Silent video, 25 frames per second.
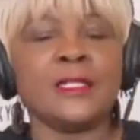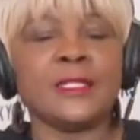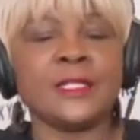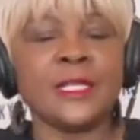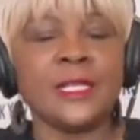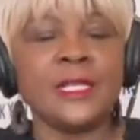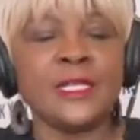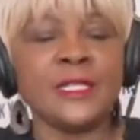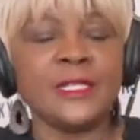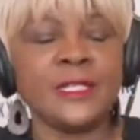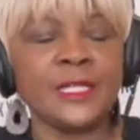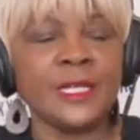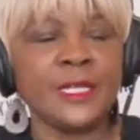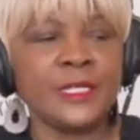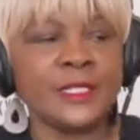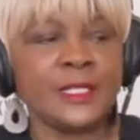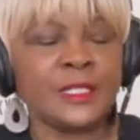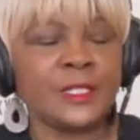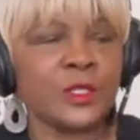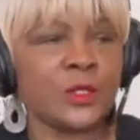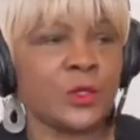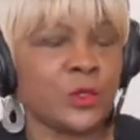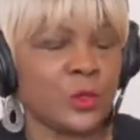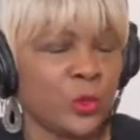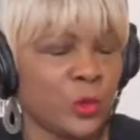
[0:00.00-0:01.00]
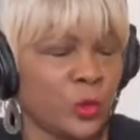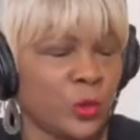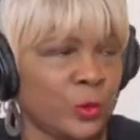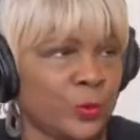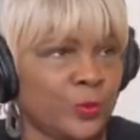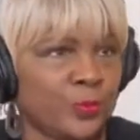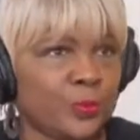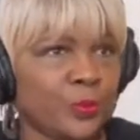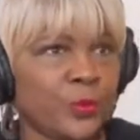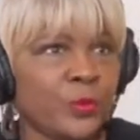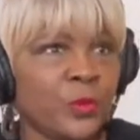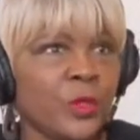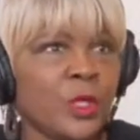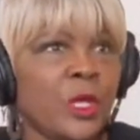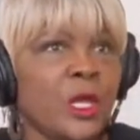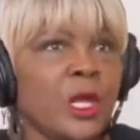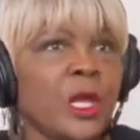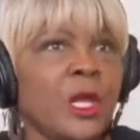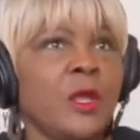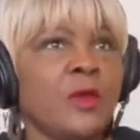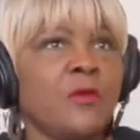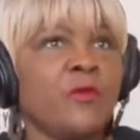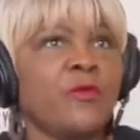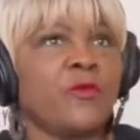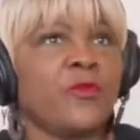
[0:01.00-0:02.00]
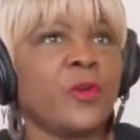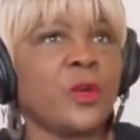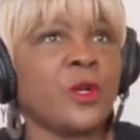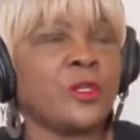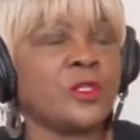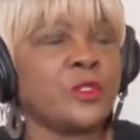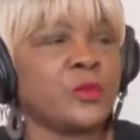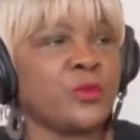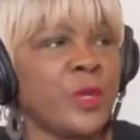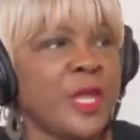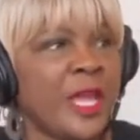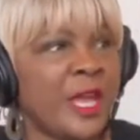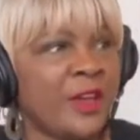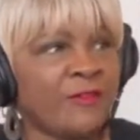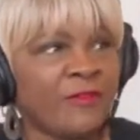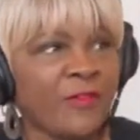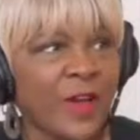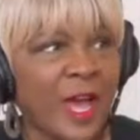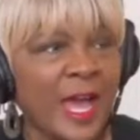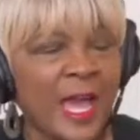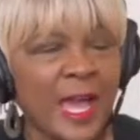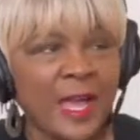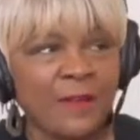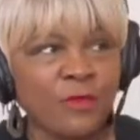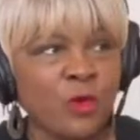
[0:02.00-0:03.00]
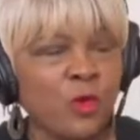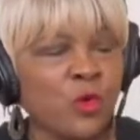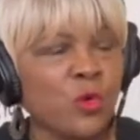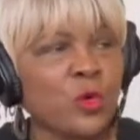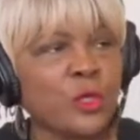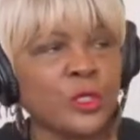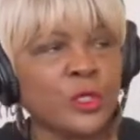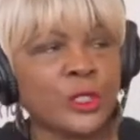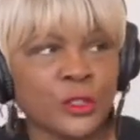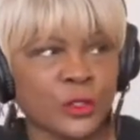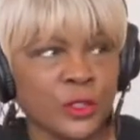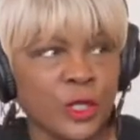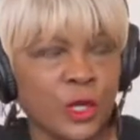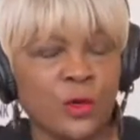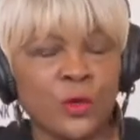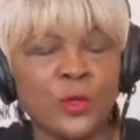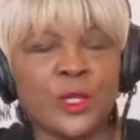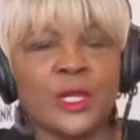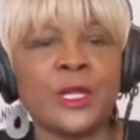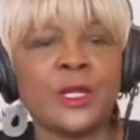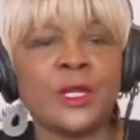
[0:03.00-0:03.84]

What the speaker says: A CC school. First, we have 5 cornerstone